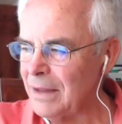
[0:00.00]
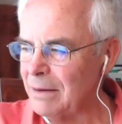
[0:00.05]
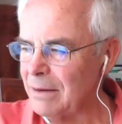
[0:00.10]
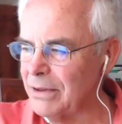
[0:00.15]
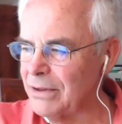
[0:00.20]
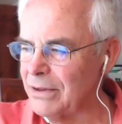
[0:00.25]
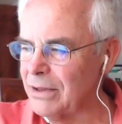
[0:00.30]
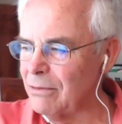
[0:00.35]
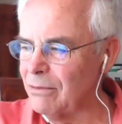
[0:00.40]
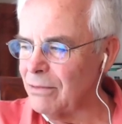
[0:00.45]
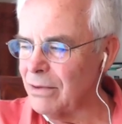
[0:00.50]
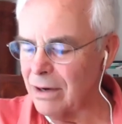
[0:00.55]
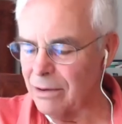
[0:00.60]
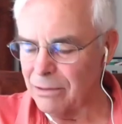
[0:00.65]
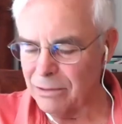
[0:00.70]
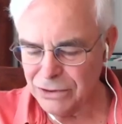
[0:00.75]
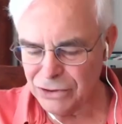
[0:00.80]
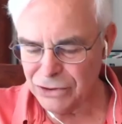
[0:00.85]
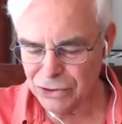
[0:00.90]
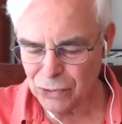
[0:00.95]
But then when I
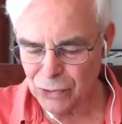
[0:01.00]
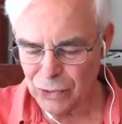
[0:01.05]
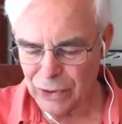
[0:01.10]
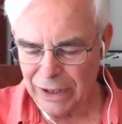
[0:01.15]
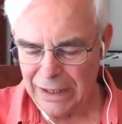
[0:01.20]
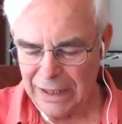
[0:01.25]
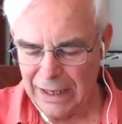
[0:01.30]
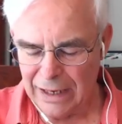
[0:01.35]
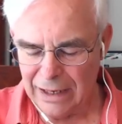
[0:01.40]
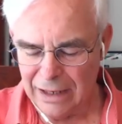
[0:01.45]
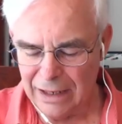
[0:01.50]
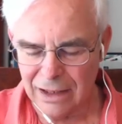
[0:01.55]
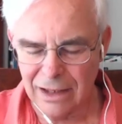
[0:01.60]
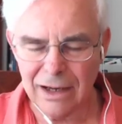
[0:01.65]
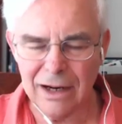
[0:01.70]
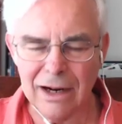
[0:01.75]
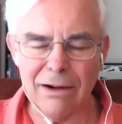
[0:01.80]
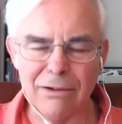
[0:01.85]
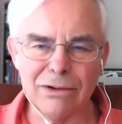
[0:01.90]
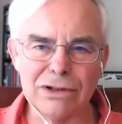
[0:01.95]
was 28
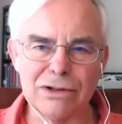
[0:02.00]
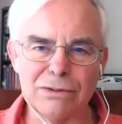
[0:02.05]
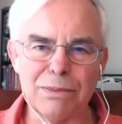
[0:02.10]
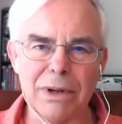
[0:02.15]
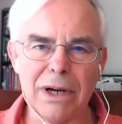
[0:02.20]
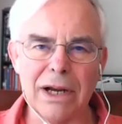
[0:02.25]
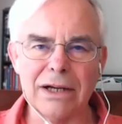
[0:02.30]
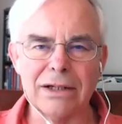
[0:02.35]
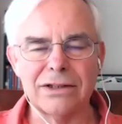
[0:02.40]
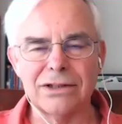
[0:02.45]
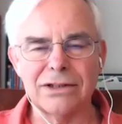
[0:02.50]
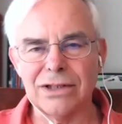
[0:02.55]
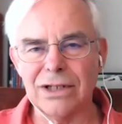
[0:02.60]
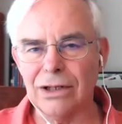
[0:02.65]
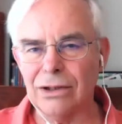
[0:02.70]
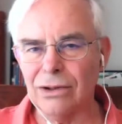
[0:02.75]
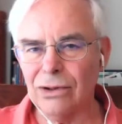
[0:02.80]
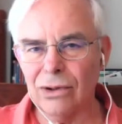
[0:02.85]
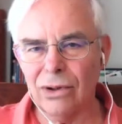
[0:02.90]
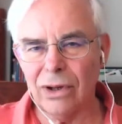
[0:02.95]
and I was
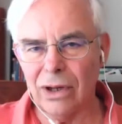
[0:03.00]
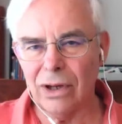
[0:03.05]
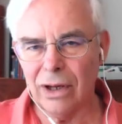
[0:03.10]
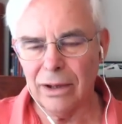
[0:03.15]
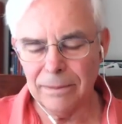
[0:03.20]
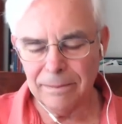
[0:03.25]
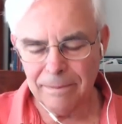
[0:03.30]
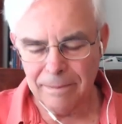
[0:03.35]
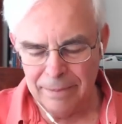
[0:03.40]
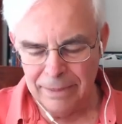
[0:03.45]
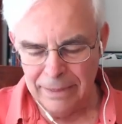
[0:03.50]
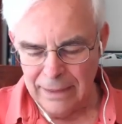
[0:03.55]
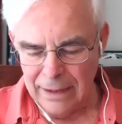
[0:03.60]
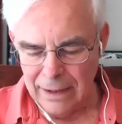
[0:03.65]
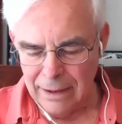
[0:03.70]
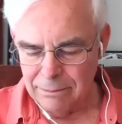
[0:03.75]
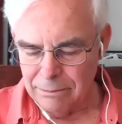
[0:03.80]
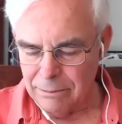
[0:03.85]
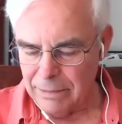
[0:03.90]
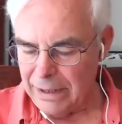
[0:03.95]
practicing law,
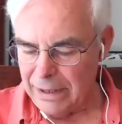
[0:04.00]
my